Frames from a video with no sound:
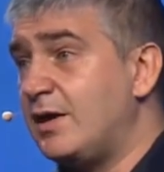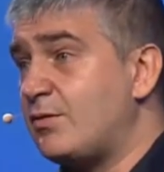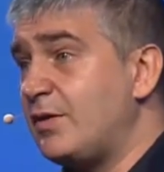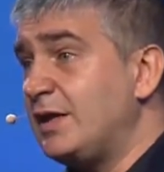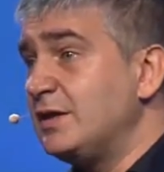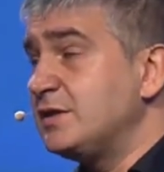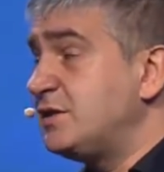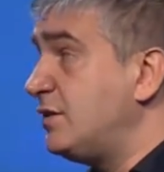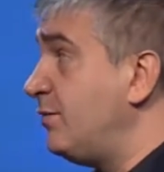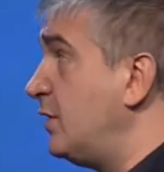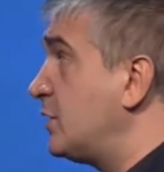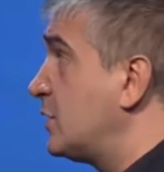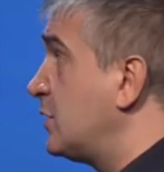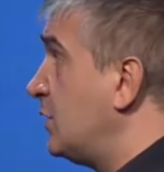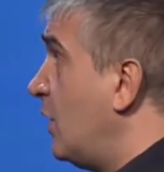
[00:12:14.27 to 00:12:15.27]
are
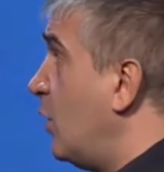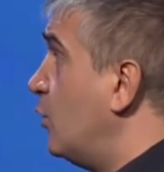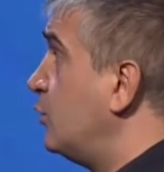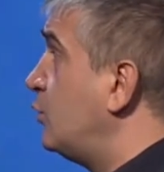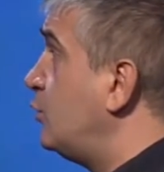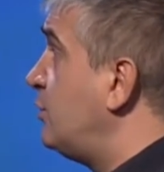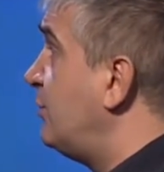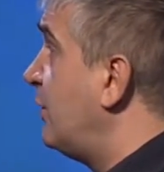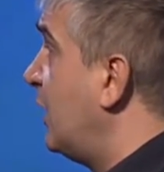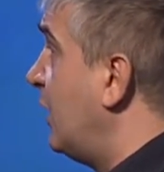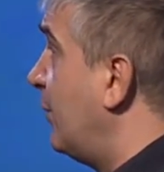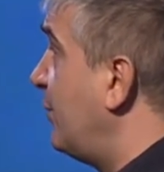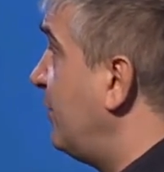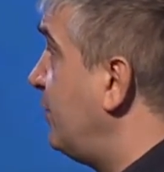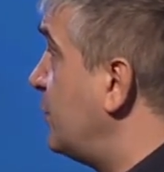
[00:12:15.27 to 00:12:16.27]
relatively slow to
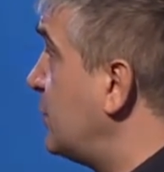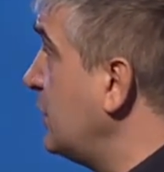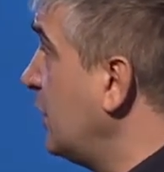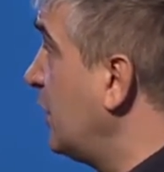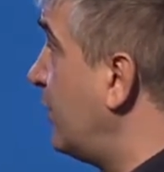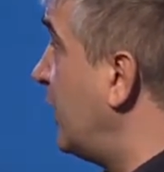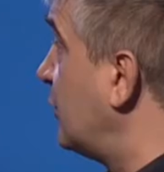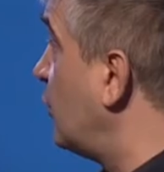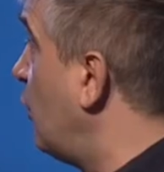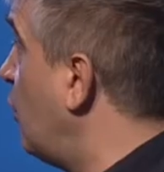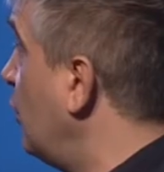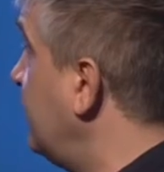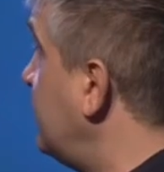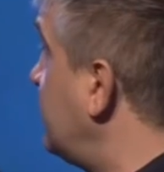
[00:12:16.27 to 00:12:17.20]
develop. If you think about all